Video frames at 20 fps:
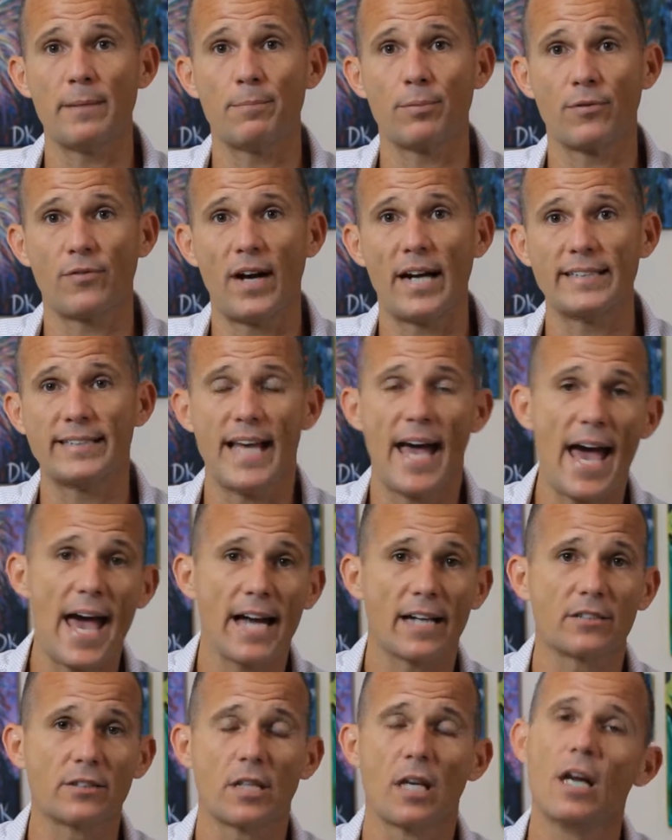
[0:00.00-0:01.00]
provides
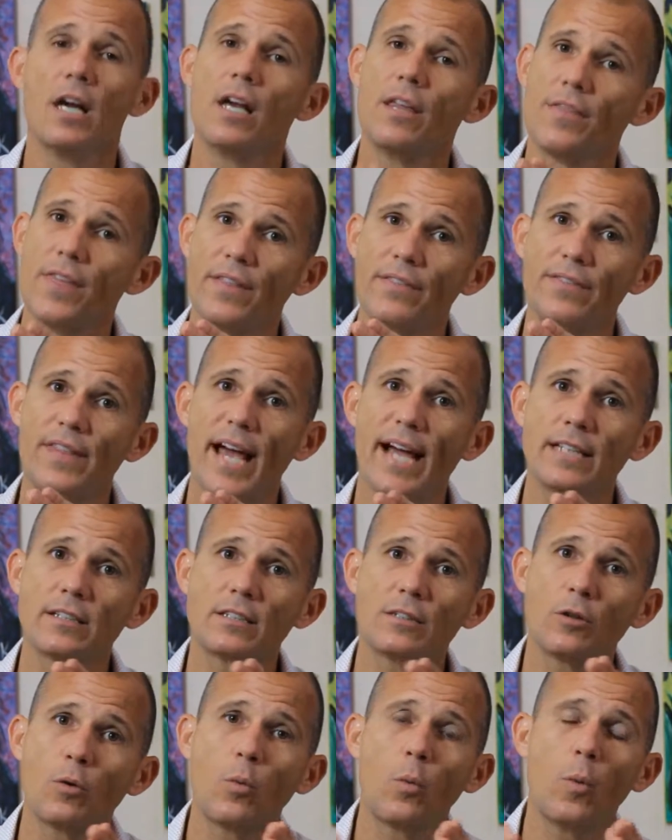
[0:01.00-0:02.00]
X, then
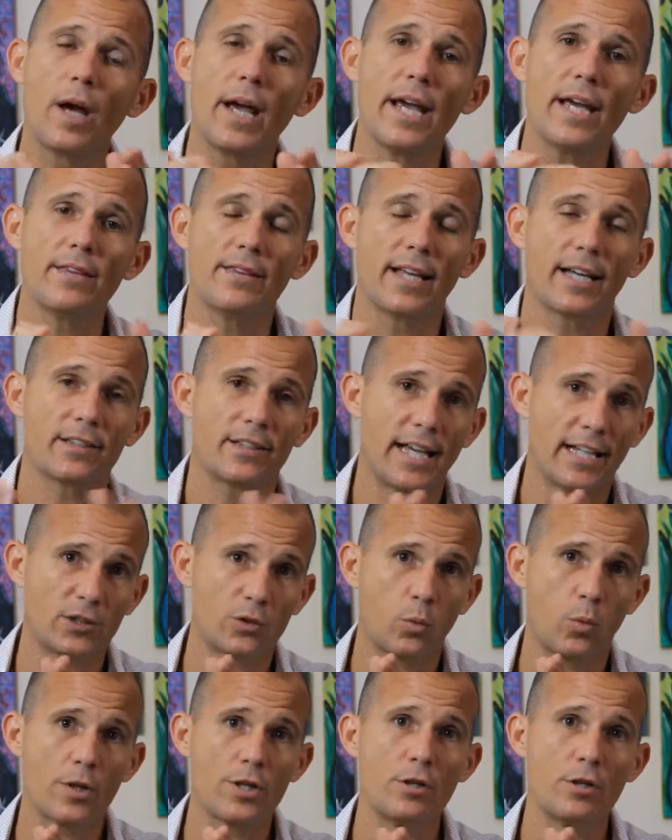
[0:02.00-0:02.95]
that's where